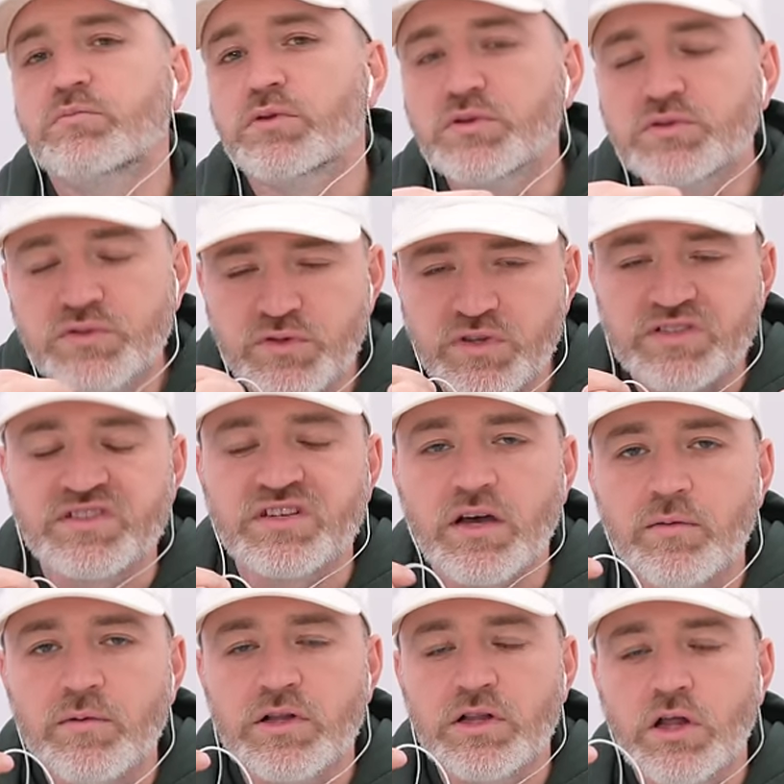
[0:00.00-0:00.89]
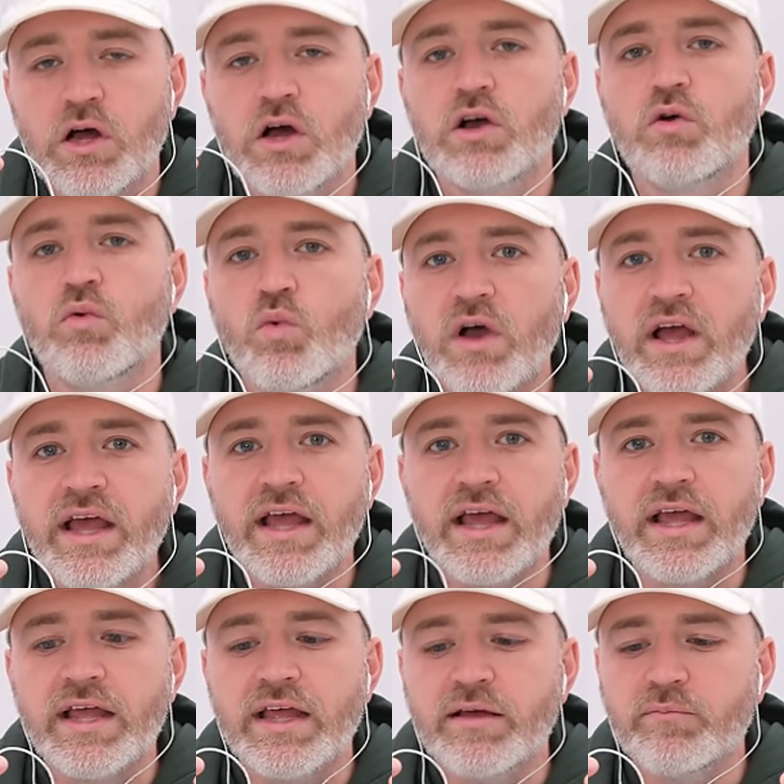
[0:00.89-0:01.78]
Bluetooth has come a long
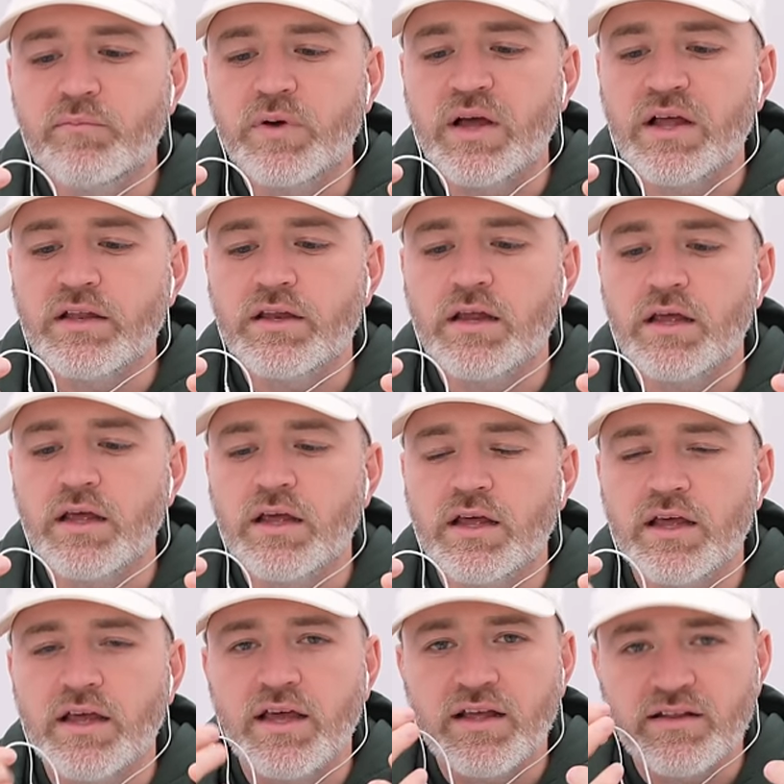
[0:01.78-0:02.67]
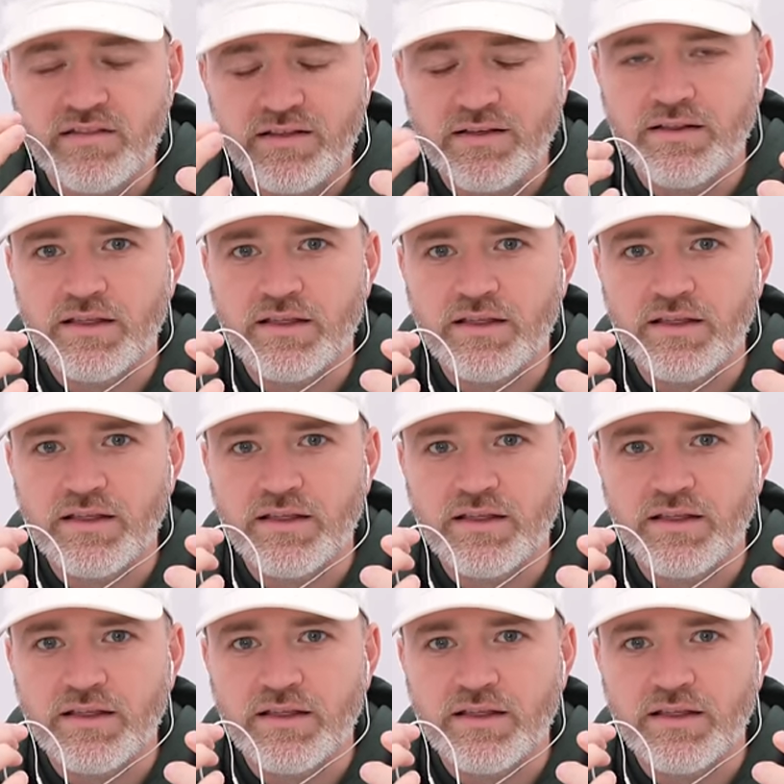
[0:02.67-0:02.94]
way, but the,